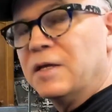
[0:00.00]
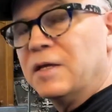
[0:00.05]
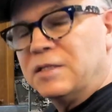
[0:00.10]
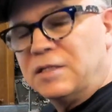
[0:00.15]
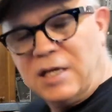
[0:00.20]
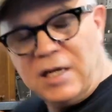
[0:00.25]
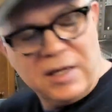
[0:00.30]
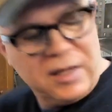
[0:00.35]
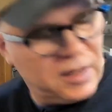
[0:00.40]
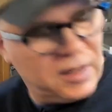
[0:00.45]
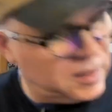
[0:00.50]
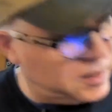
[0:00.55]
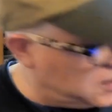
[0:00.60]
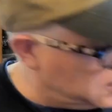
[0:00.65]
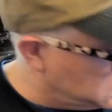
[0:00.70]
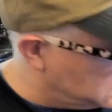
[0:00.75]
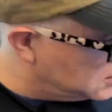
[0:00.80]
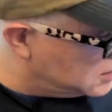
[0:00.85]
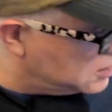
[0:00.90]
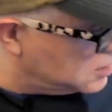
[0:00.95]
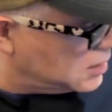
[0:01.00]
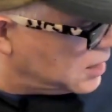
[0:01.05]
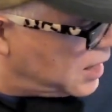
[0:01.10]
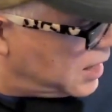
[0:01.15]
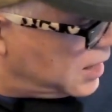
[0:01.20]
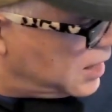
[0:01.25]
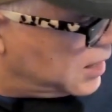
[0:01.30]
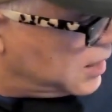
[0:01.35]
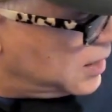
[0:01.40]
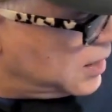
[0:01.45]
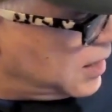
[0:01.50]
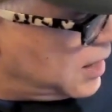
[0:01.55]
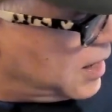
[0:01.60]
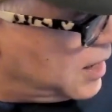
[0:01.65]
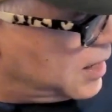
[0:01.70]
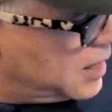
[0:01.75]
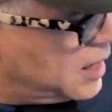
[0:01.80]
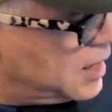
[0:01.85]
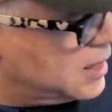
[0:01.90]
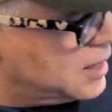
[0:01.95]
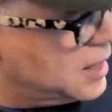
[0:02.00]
See, let's just kind of get